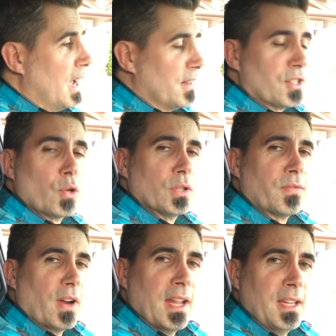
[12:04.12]
And this goes
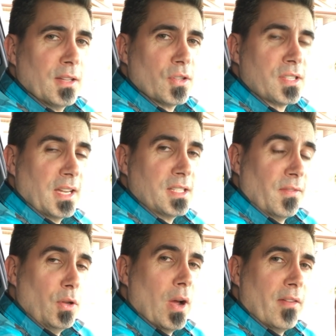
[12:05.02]
for any of those things.
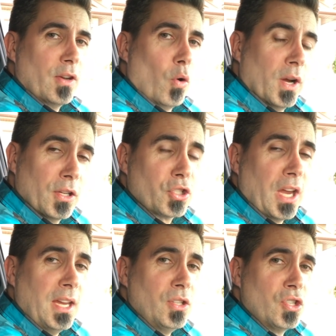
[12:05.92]
If you have an oil
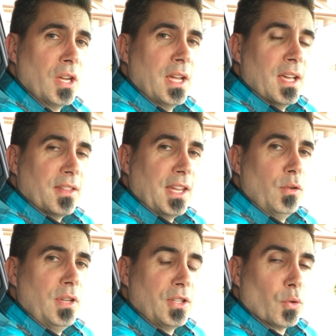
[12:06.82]
change that you
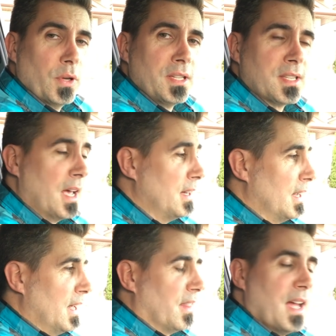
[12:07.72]
need to reset,
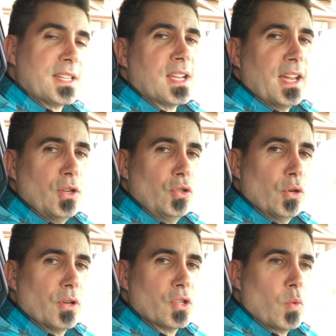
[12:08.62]
that's how you
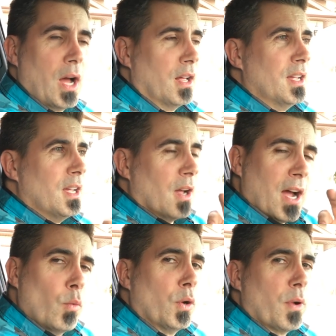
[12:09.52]
do it as well.
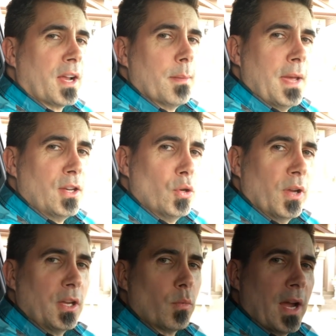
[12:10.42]
I would recommend
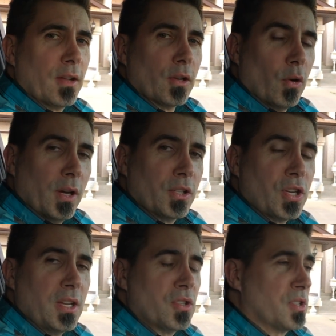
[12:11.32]
doing your regular oil
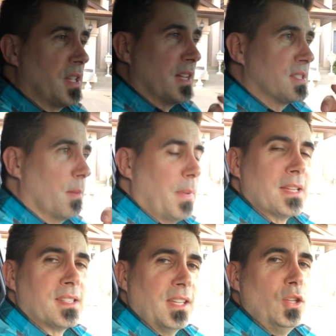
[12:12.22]
changes. That's the
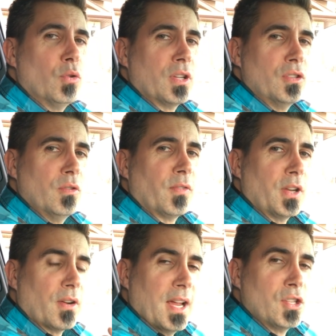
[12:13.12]
best thing you can do for
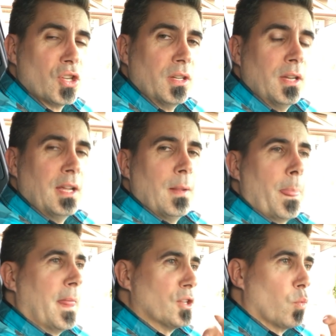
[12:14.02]
your engine,
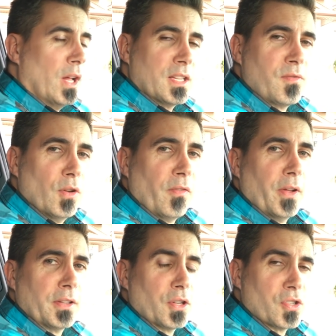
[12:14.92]
as well as fuel
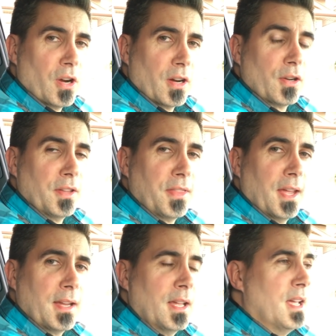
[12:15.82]
filters are a good
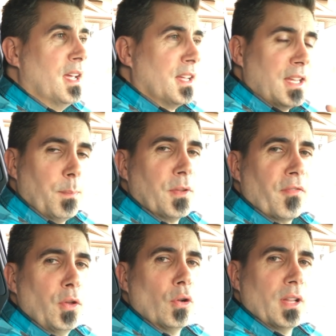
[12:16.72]
thing. Keep the
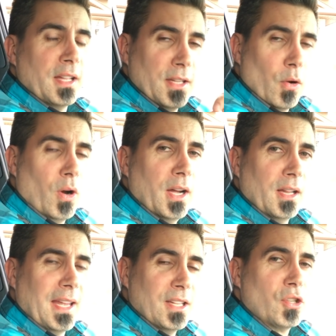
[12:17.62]
fuel and the
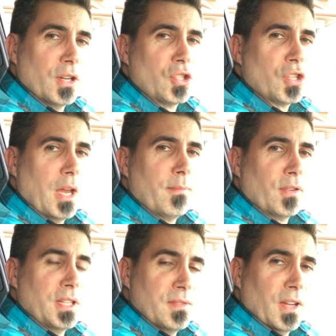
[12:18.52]
oil in good shape
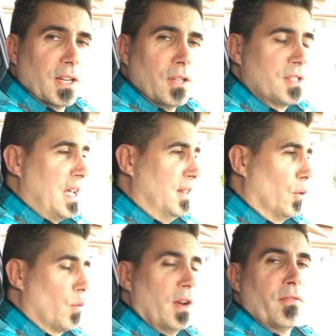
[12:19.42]
for these vehicles and
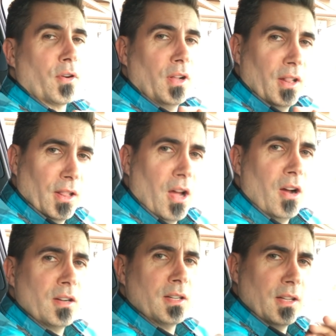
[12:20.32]
they'll run for a
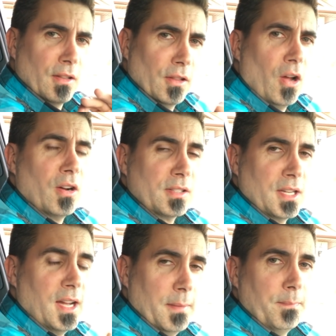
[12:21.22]
long, long
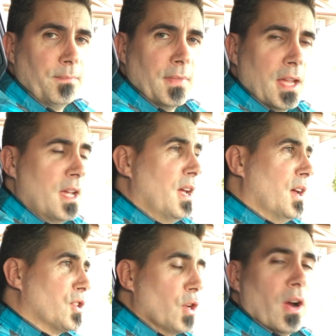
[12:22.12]
time.
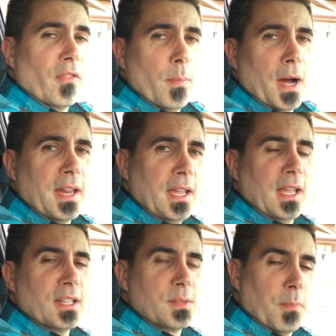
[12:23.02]
So everybody,
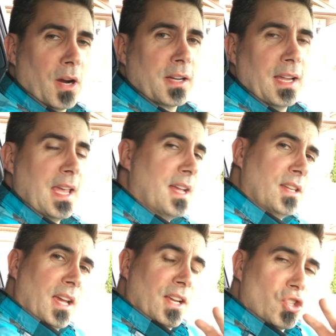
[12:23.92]
it's Mark again,
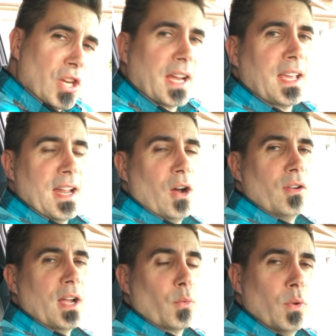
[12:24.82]
checking out.
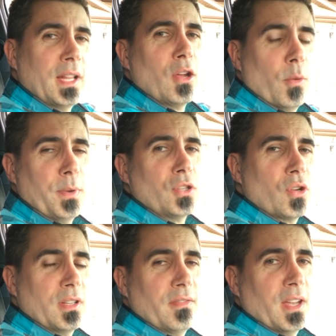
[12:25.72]
I really hope you
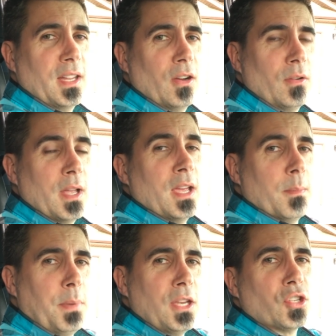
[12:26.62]
enjoyed the video.
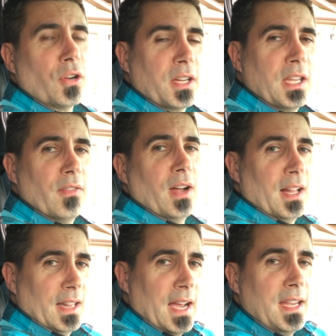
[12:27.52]
Be sure to give
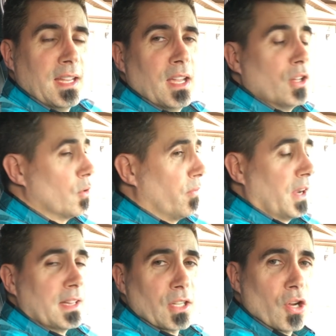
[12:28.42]
a like. Don't
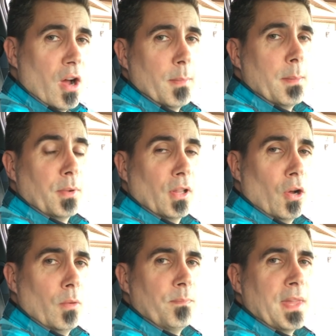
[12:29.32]
forget to comment
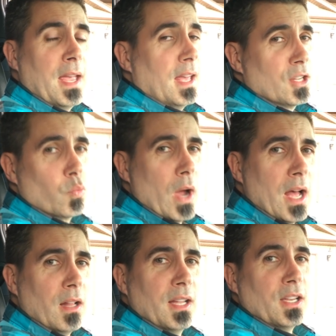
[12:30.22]
below. And as
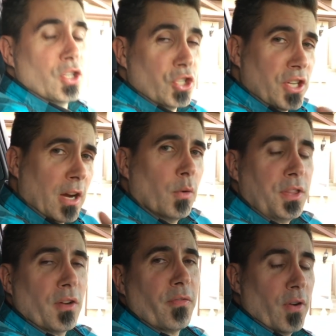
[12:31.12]
well, share
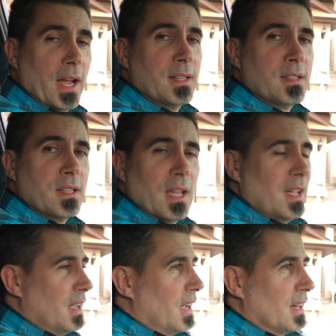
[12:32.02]
with your friends.
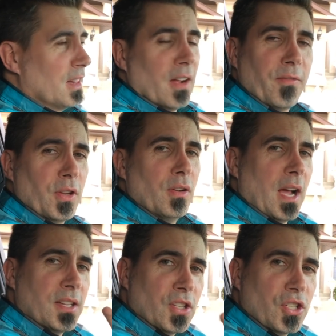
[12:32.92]
I'd love for you
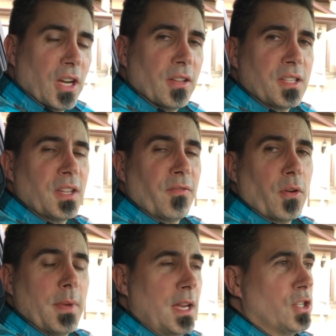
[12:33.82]
guys to share this
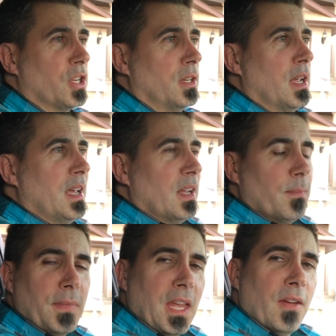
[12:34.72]
information.
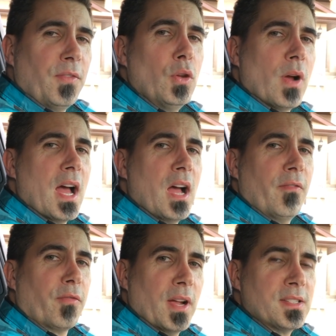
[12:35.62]
If you have
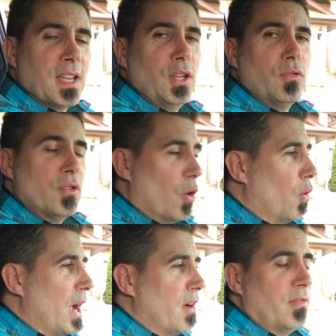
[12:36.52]
friends that you
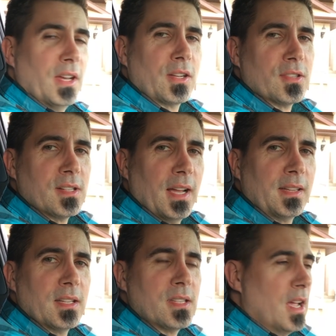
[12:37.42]
know have vehicles like
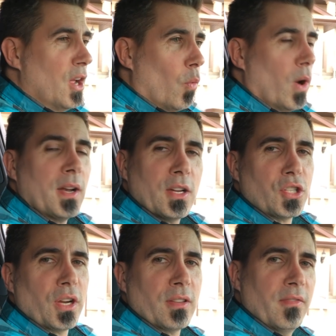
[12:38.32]
this, why not
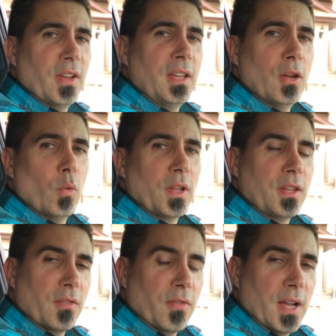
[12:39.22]
share the video with
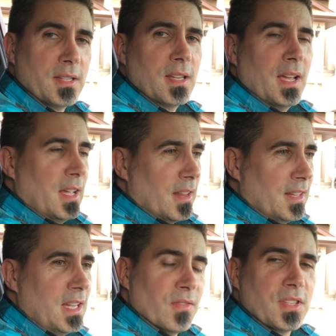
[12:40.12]
your friends?
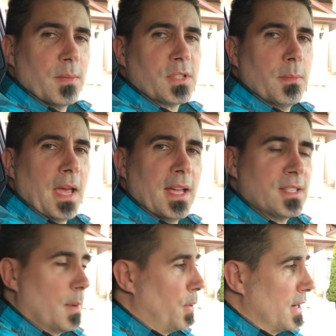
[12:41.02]
Gives them some
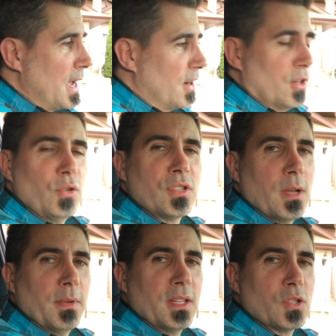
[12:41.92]
heads up on how to do
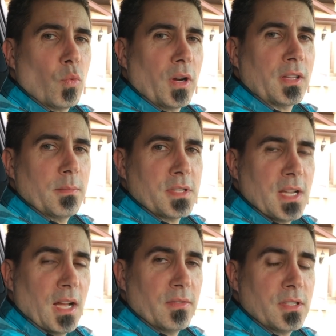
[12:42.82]
some of this work
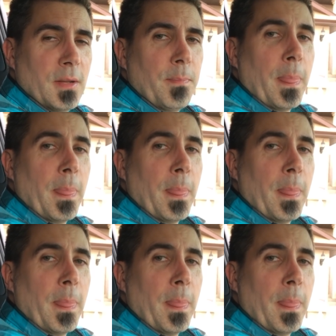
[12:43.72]
themselves.